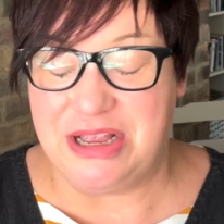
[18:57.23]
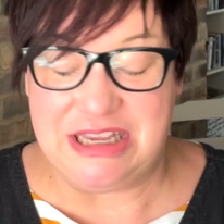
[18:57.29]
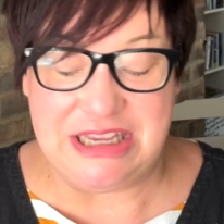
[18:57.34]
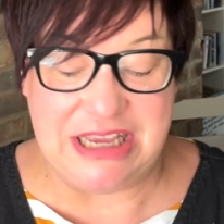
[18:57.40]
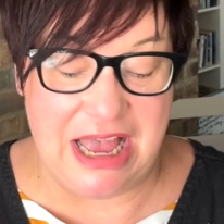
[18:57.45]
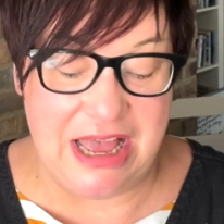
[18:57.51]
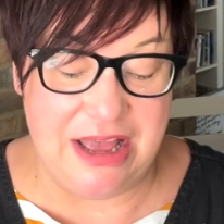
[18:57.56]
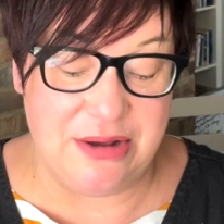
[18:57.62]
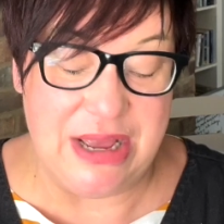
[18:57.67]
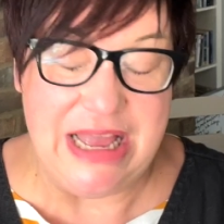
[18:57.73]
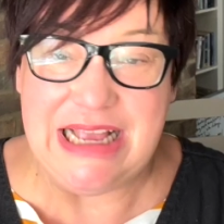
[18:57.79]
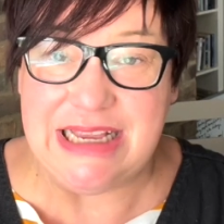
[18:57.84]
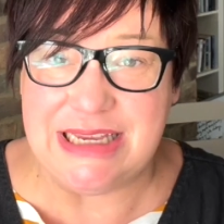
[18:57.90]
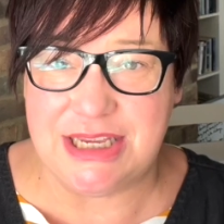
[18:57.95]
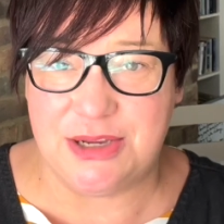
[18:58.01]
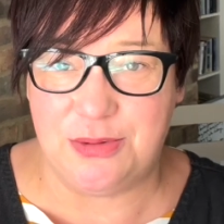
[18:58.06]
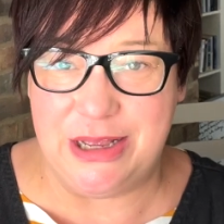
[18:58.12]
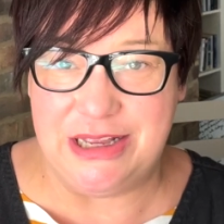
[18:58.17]
So it
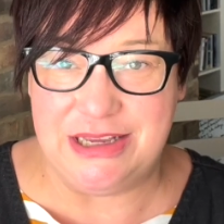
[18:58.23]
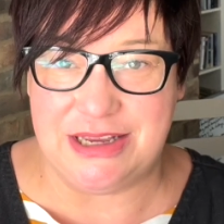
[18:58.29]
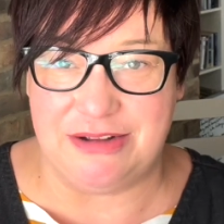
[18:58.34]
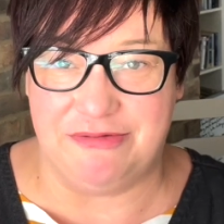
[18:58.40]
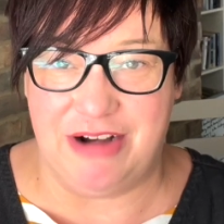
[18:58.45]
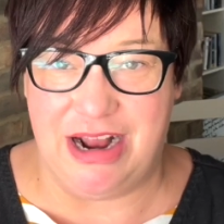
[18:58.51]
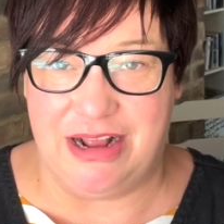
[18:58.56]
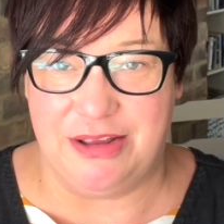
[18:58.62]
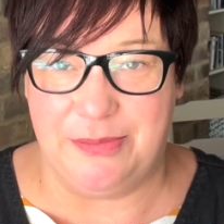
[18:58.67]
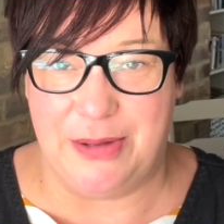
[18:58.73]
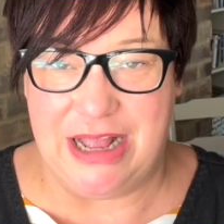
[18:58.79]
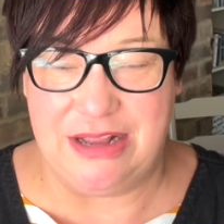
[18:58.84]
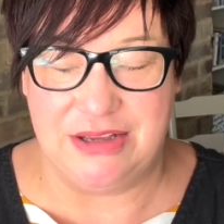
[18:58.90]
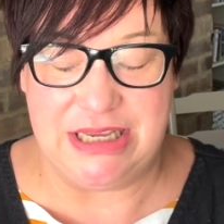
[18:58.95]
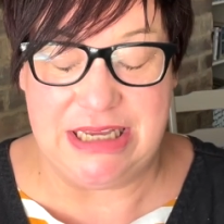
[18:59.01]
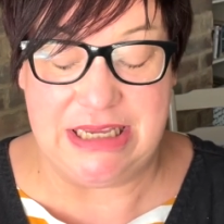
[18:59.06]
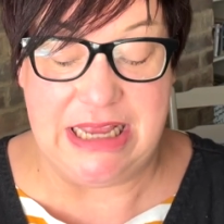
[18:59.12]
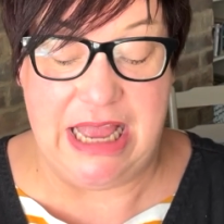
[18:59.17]
swings and
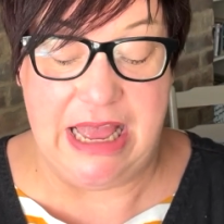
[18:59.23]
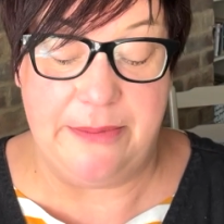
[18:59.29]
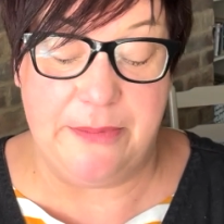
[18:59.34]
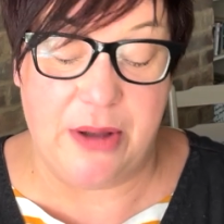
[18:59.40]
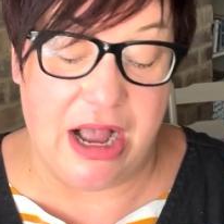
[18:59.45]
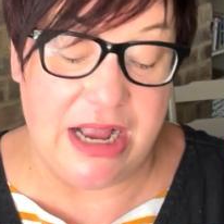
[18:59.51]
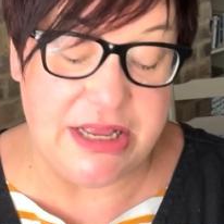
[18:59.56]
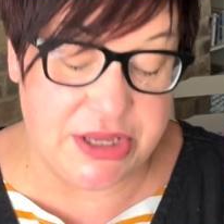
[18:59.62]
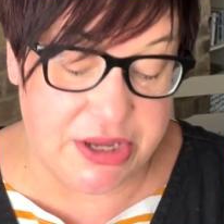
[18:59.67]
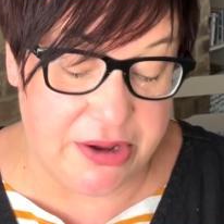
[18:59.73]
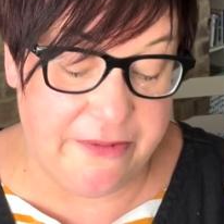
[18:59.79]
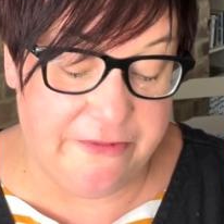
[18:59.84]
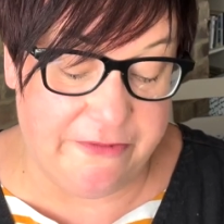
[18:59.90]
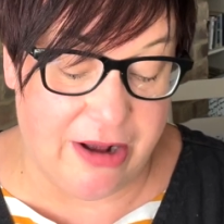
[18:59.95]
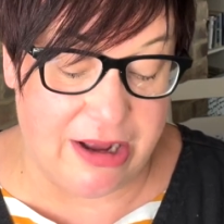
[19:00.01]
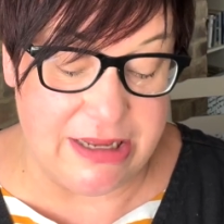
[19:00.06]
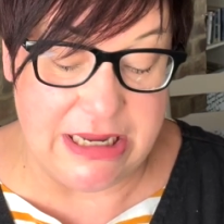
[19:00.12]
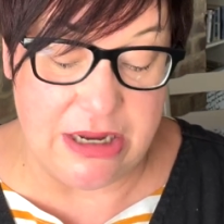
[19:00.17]
roundabouts, isn't it? But I do
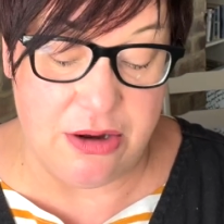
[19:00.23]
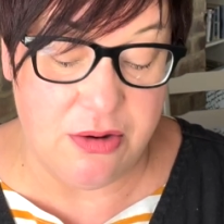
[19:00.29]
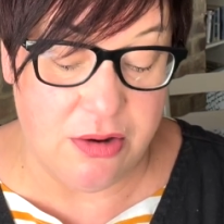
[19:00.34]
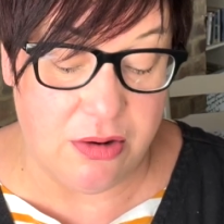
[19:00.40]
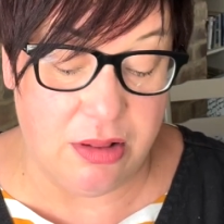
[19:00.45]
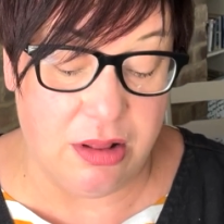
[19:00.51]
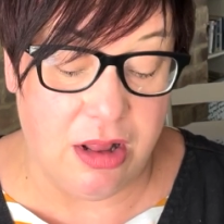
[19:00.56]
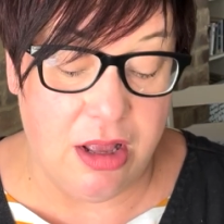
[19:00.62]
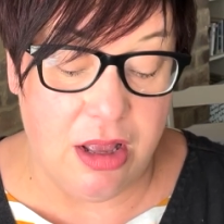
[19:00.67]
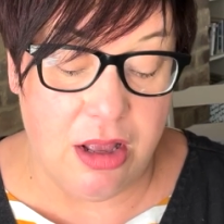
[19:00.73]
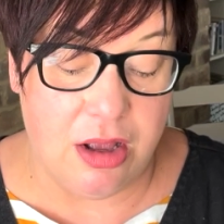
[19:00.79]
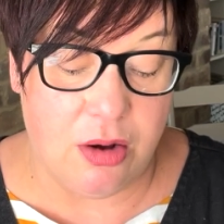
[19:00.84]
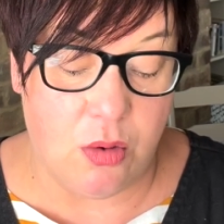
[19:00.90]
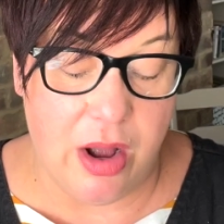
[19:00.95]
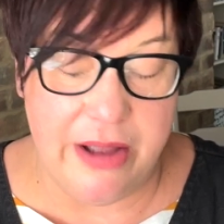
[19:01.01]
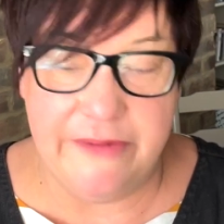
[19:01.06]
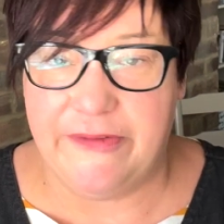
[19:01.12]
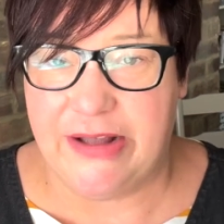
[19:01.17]
find it all
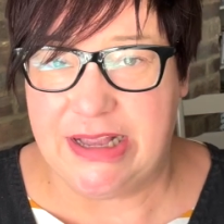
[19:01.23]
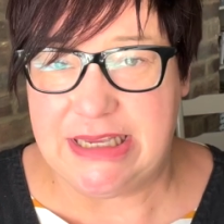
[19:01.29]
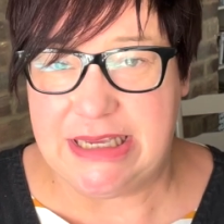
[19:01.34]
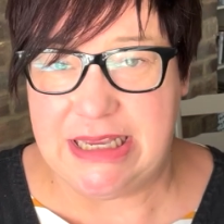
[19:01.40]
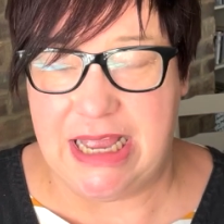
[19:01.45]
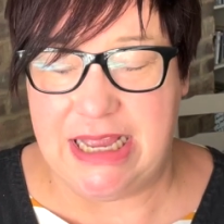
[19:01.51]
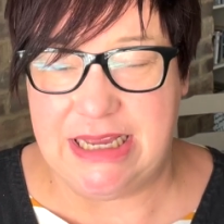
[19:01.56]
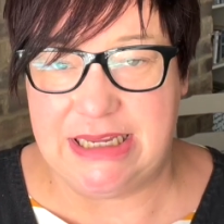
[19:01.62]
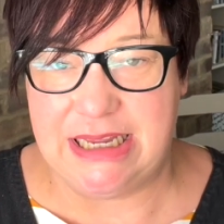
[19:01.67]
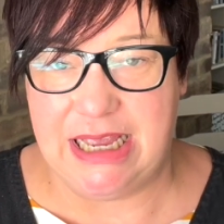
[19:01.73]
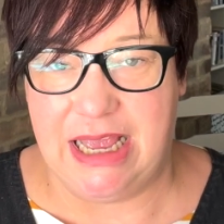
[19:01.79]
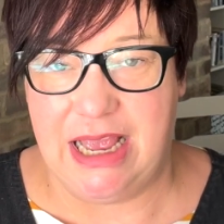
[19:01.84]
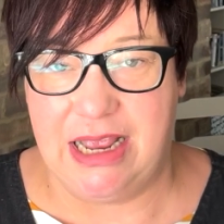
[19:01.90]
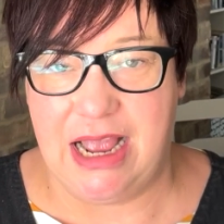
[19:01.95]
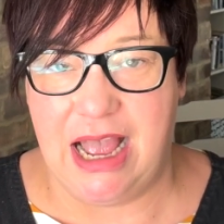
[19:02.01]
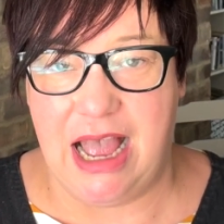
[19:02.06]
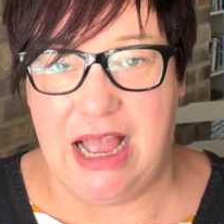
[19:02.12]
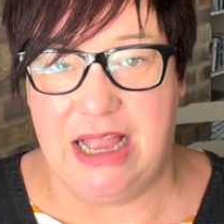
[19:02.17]
quite
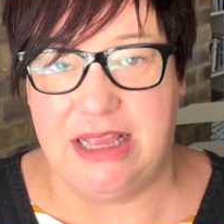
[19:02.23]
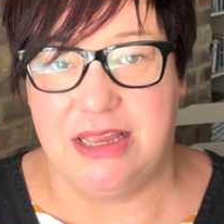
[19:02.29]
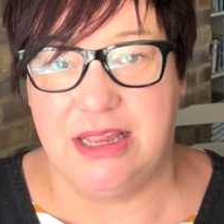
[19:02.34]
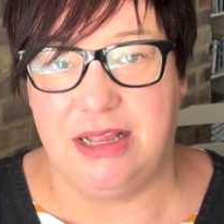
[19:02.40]
fascinating, and